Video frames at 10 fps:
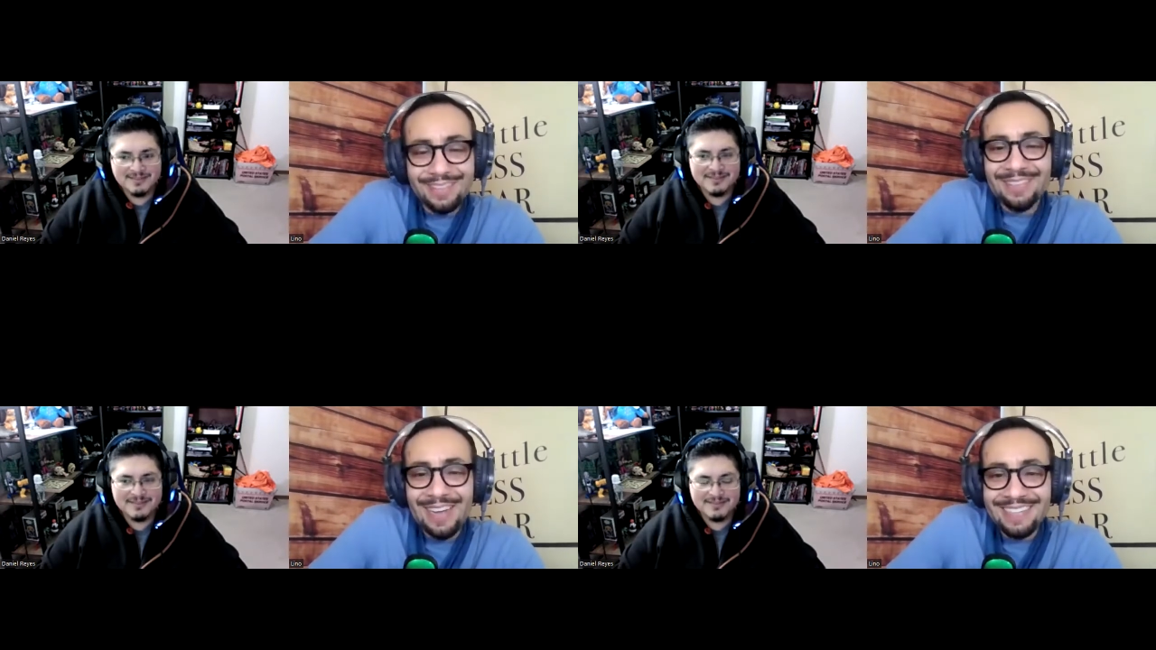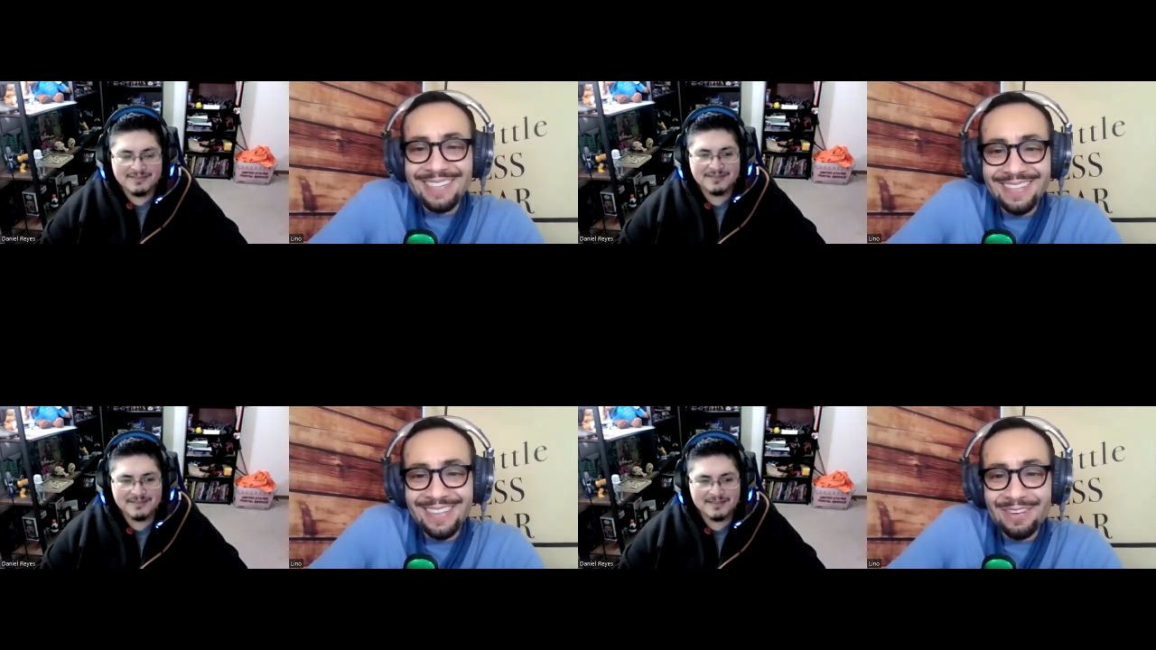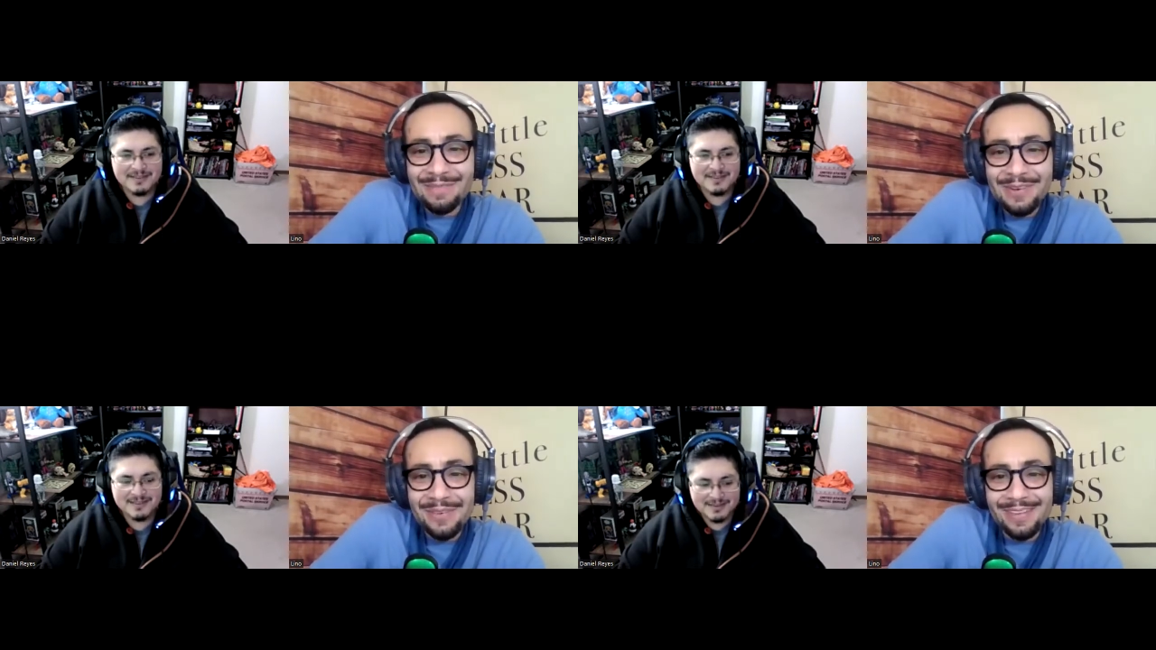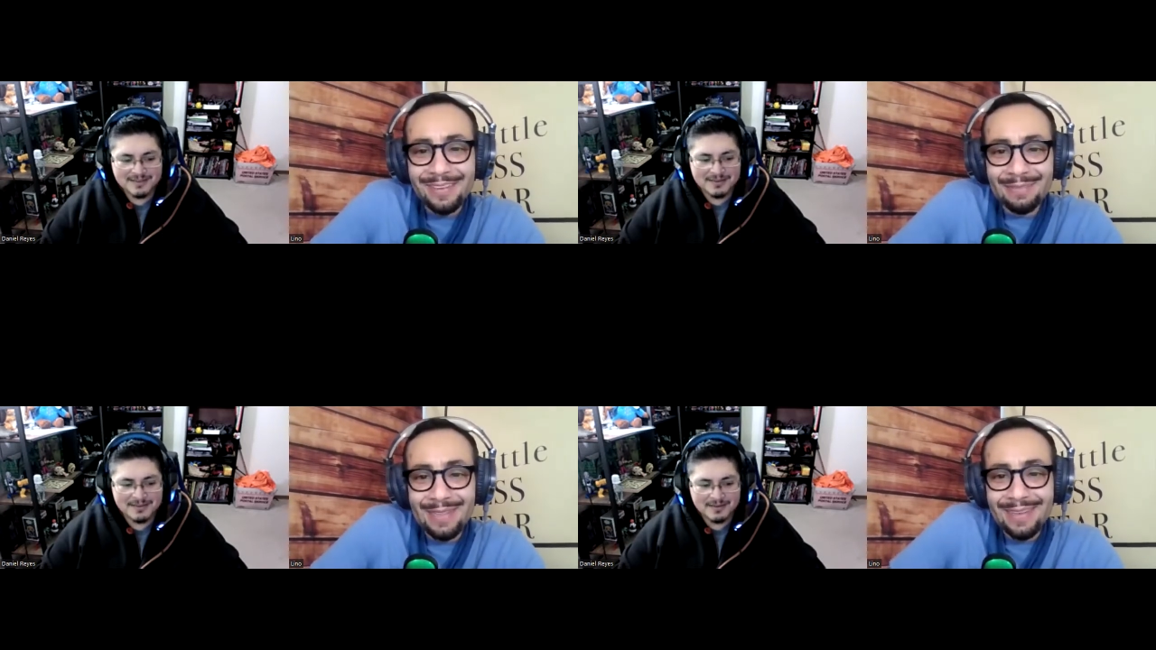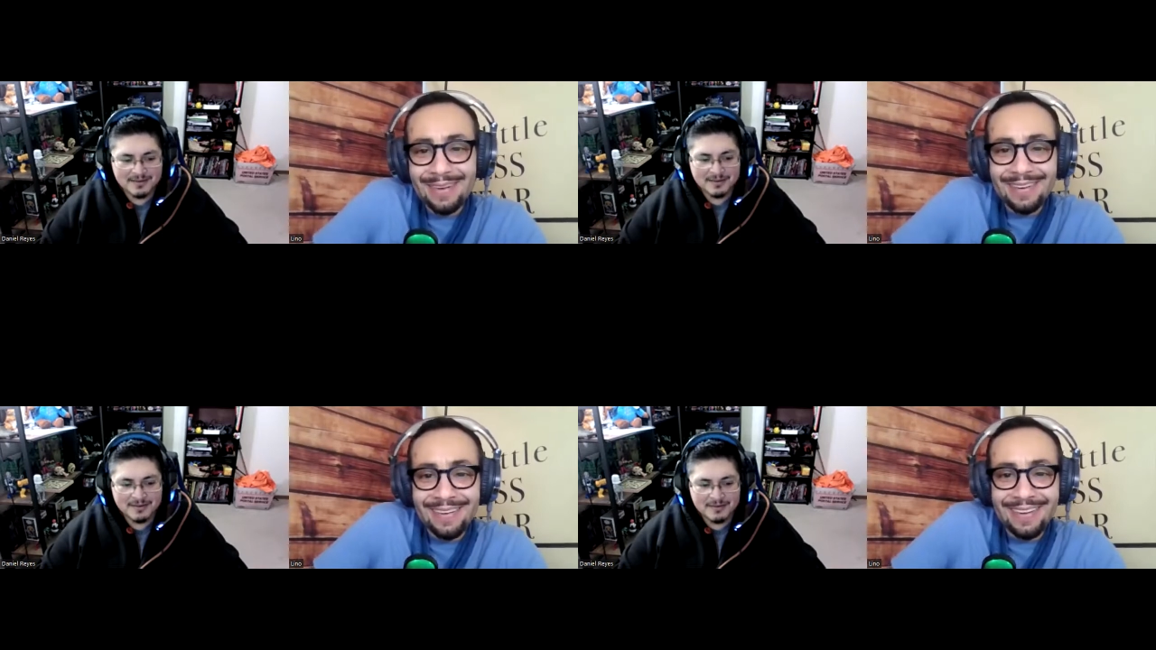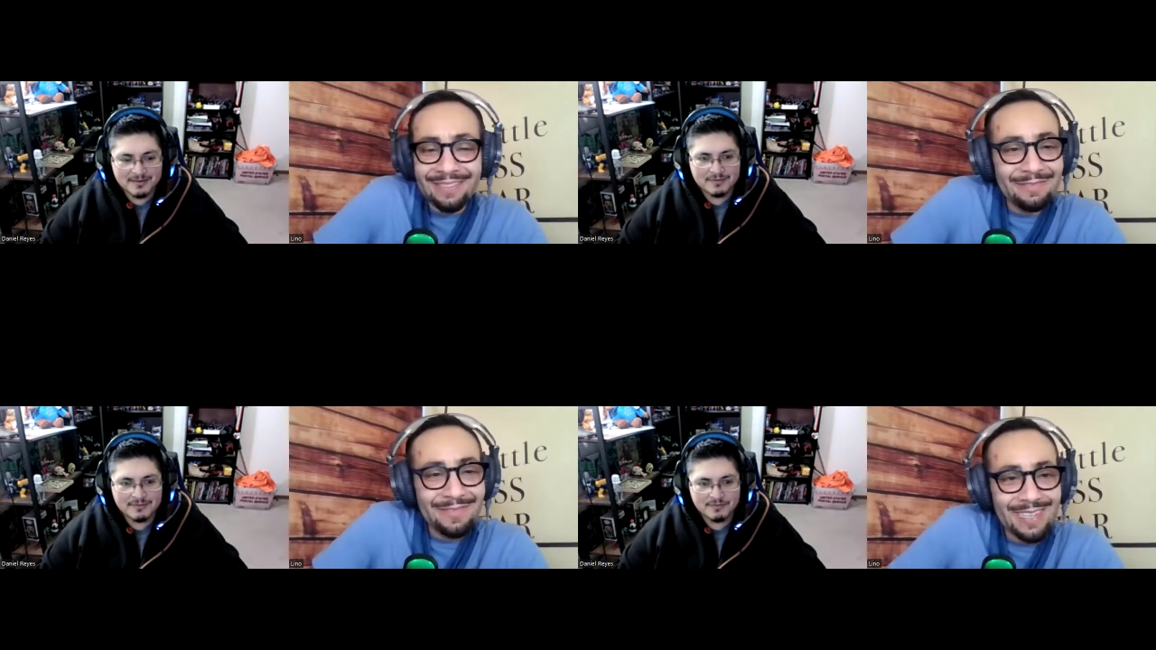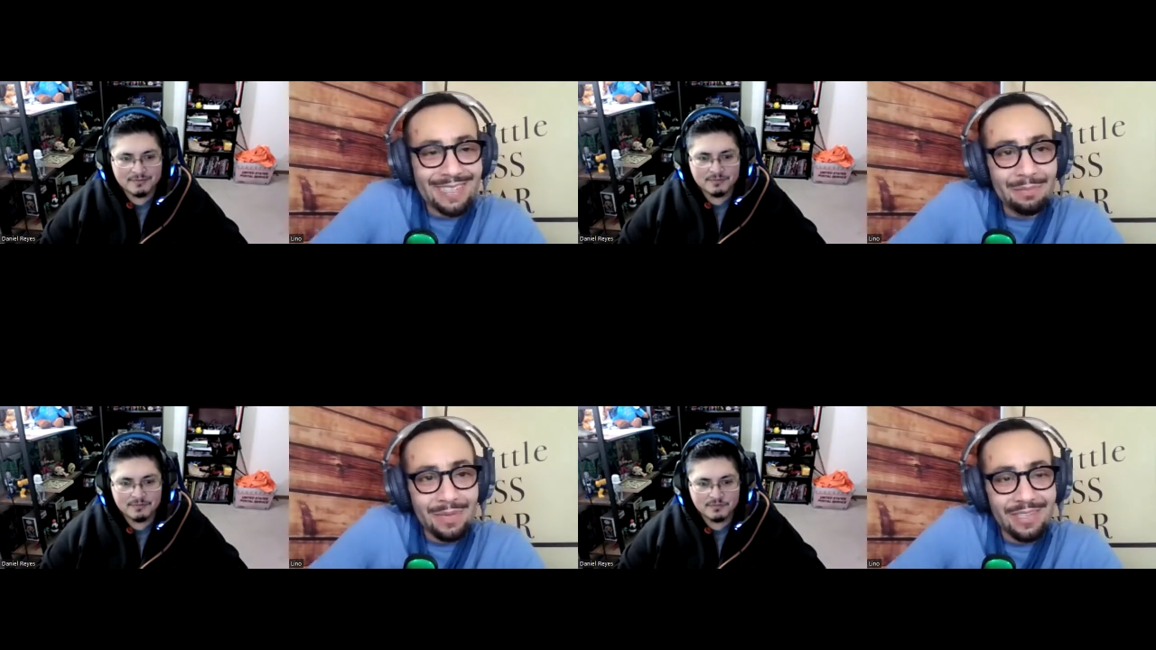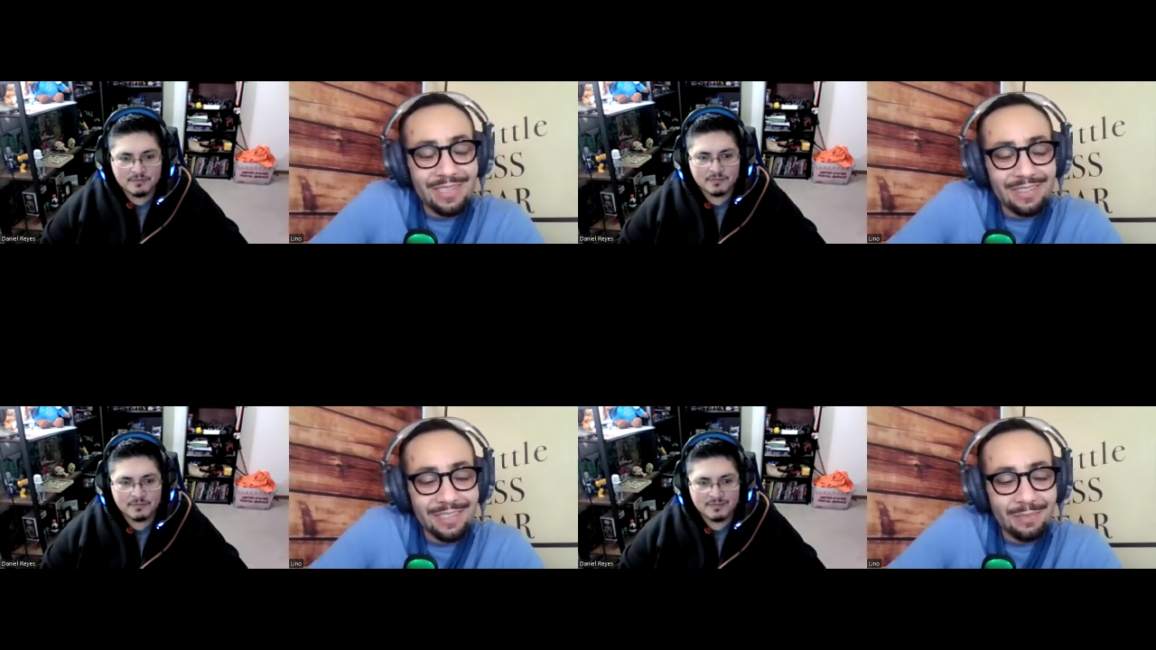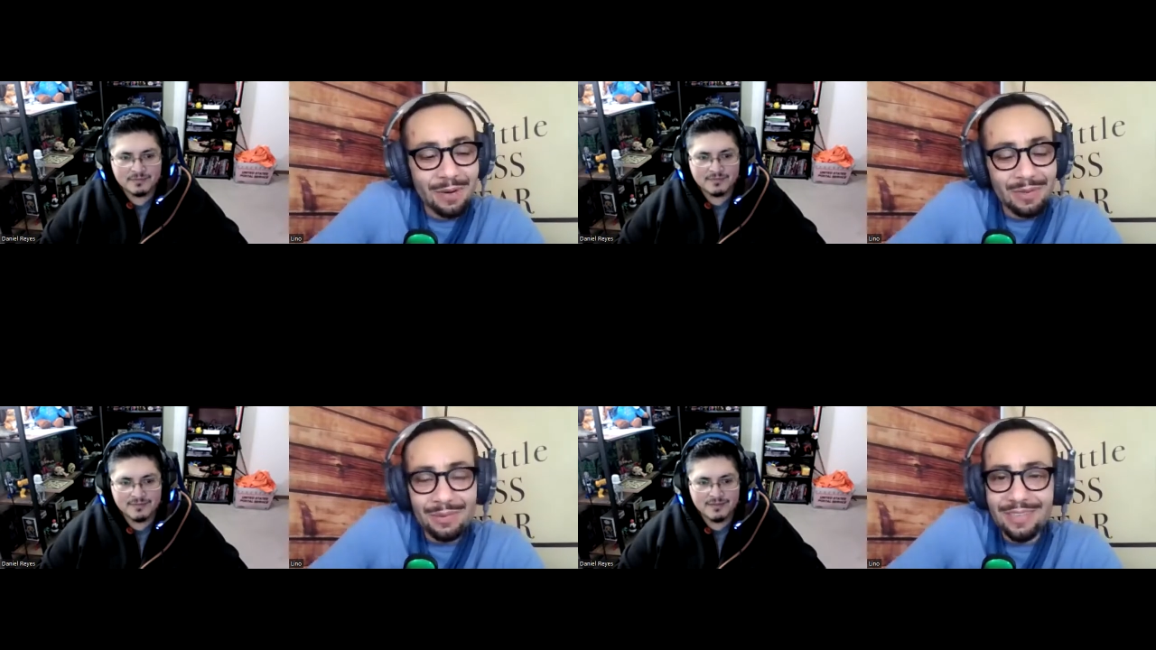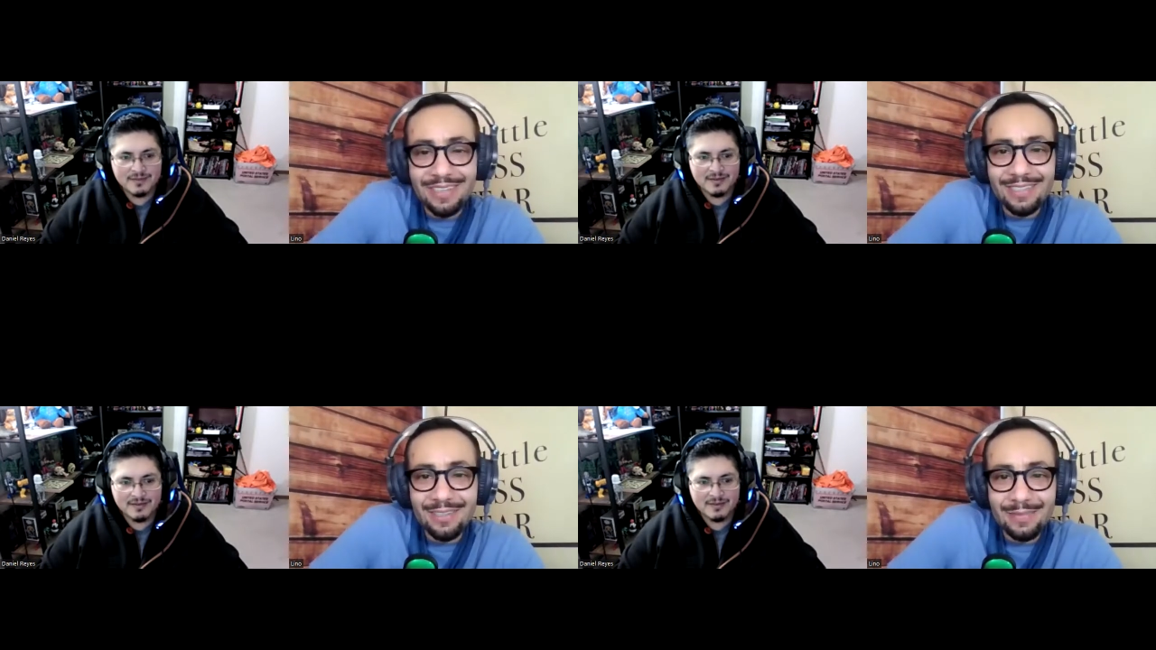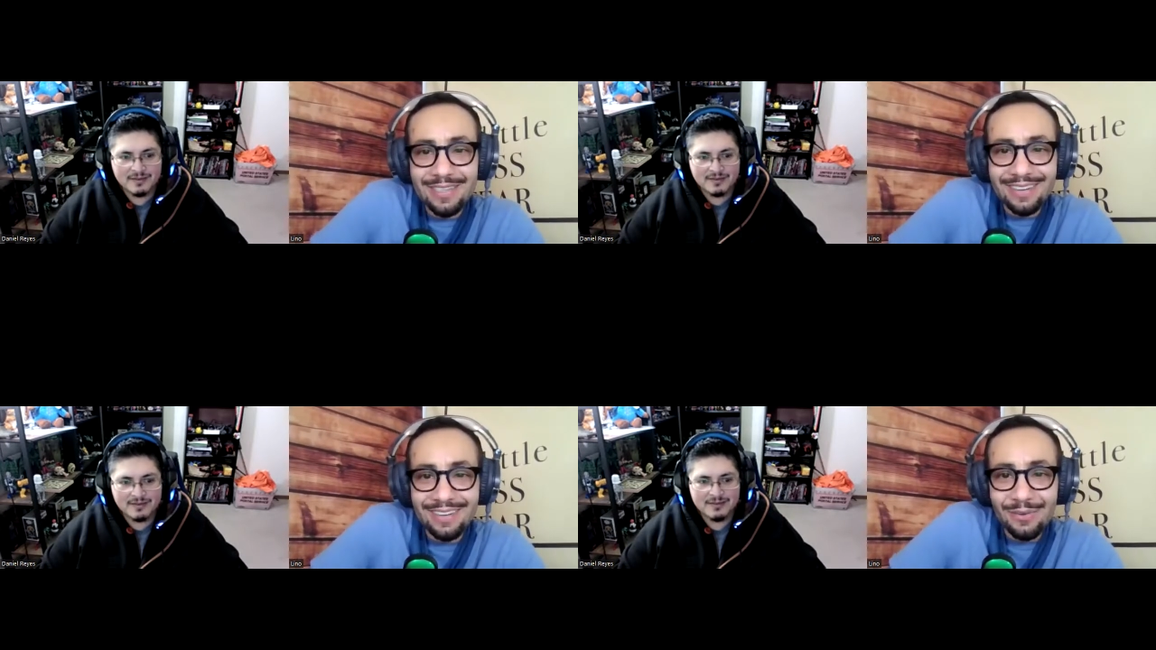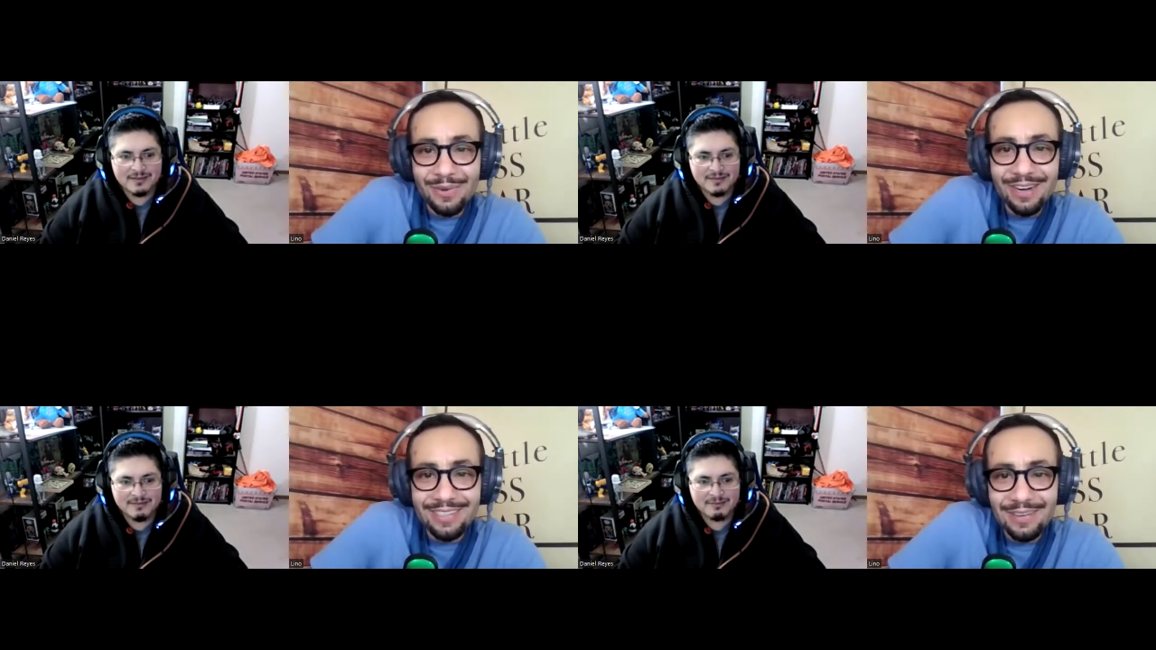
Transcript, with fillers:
Speaker 1: the fasting that I'm doing, and I'm glad I, I, have a fasting buddy that's probably related to me, Daniel Reyes.